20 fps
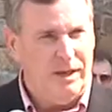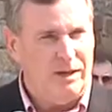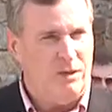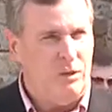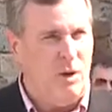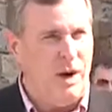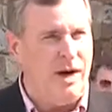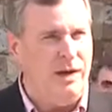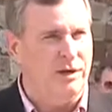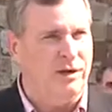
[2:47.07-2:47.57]

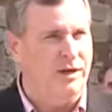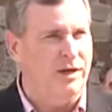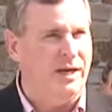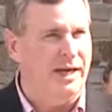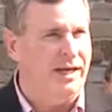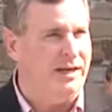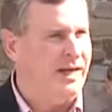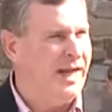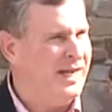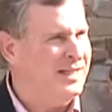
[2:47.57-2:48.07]
Acquired in
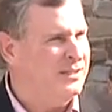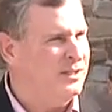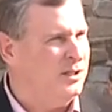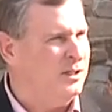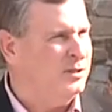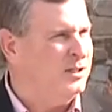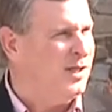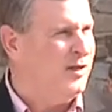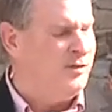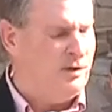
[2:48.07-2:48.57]

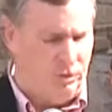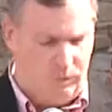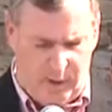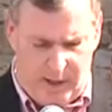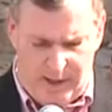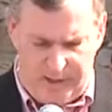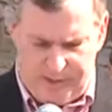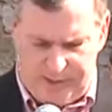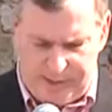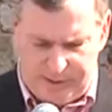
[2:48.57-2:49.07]

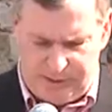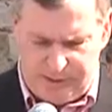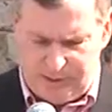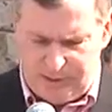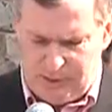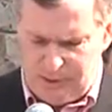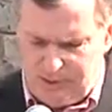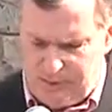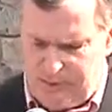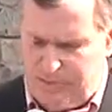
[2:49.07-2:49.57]
1971, this
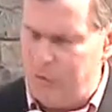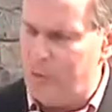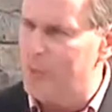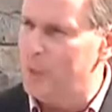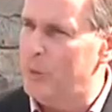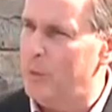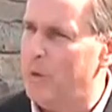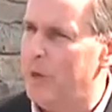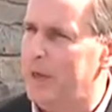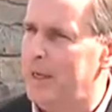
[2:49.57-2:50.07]

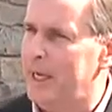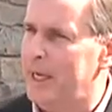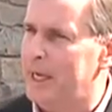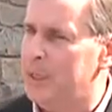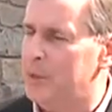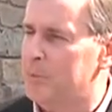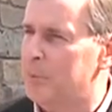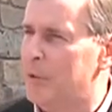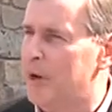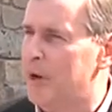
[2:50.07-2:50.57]

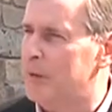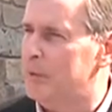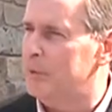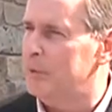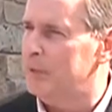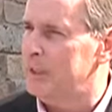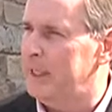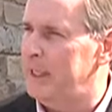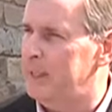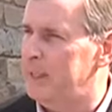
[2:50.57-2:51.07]
41-acre park
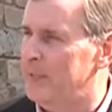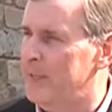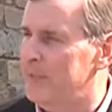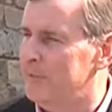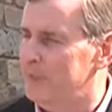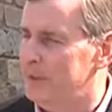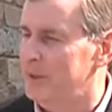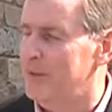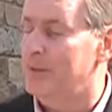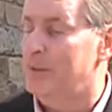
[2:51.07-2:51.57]
was named
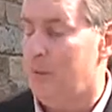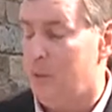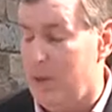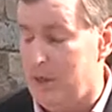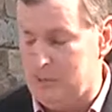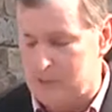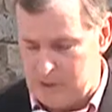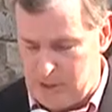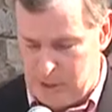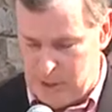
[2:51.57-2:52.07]
after
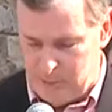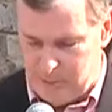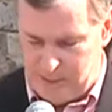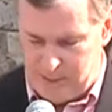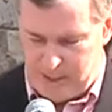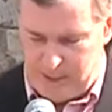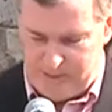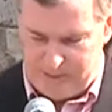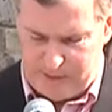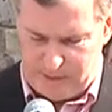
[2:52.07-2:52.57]
Juan
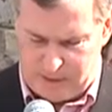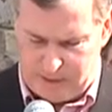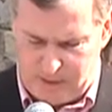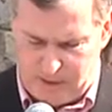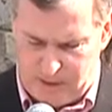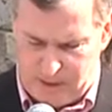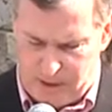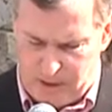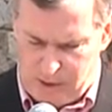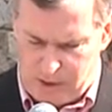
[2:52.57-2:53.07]
Solomon, obviously,
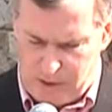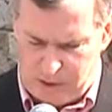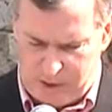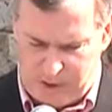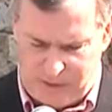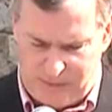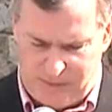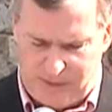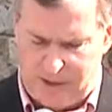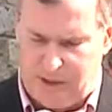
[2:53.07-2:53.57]
a local
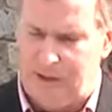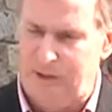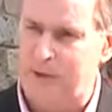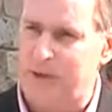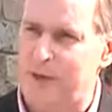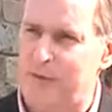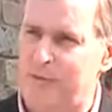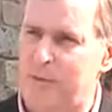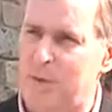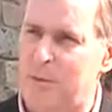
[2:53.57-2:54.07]
civic leader
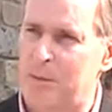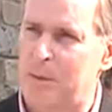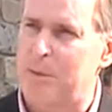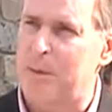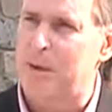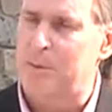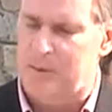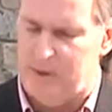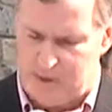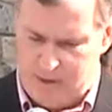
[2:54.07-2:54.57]
and a former
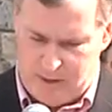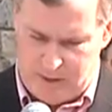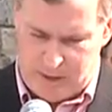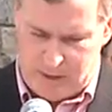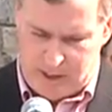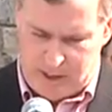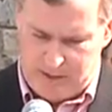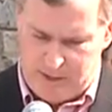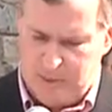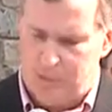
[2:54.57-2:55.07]
member
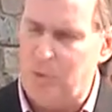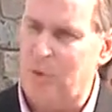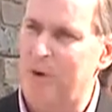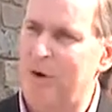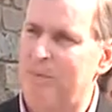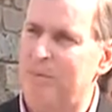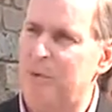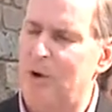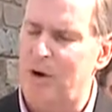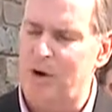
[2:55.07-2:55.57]
of the
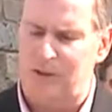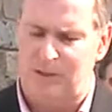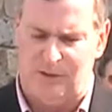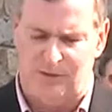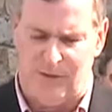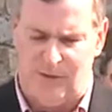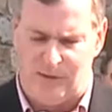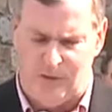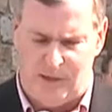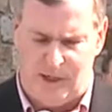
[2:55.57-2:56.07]
Board of Parks and
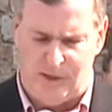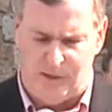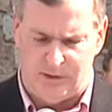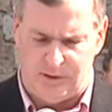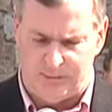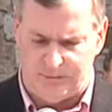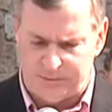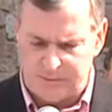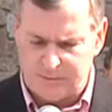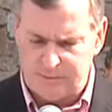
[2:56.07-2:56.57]

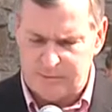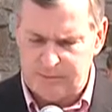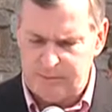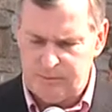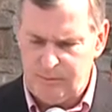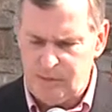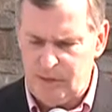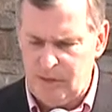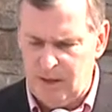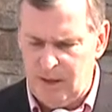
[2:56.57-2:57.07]
Recreation.
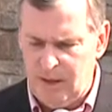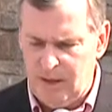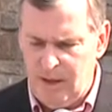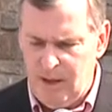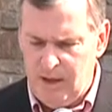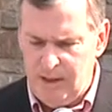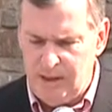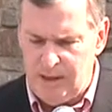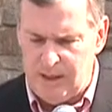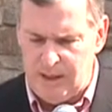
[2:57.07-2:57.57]

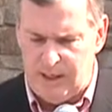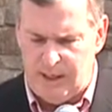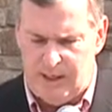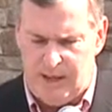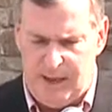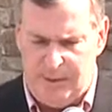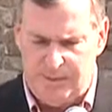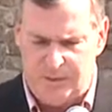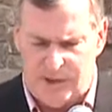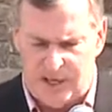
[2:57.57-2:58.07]
The
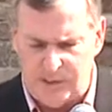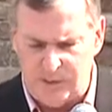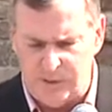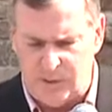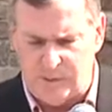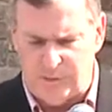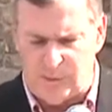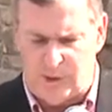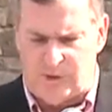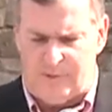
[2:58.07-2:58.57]
upgrades
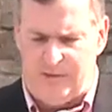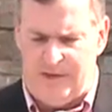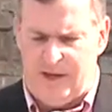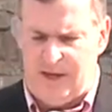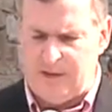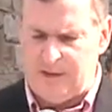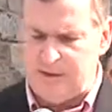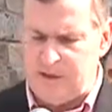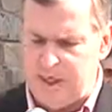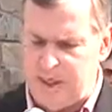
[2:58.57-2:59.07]
that we're
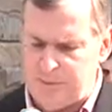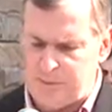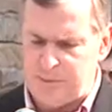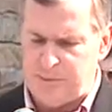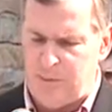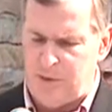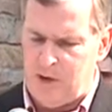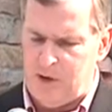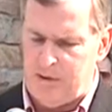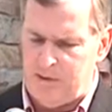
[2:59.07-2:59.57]
unveiling today
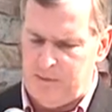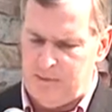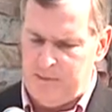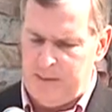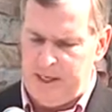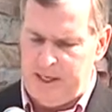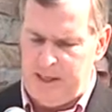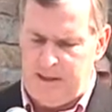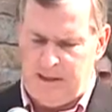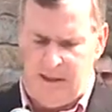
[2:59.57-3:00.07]
were
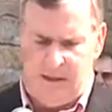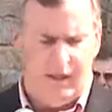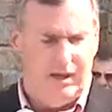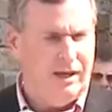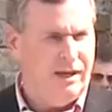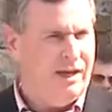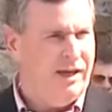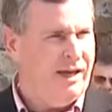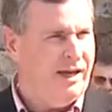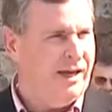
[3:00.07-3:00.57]
made
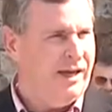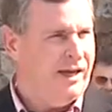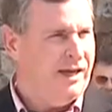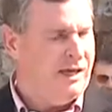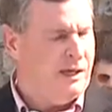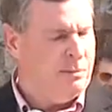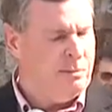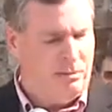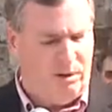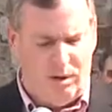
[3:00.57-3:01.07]

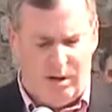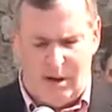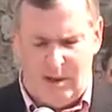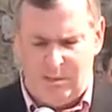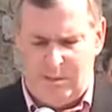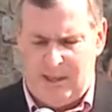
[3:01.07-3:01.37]
in part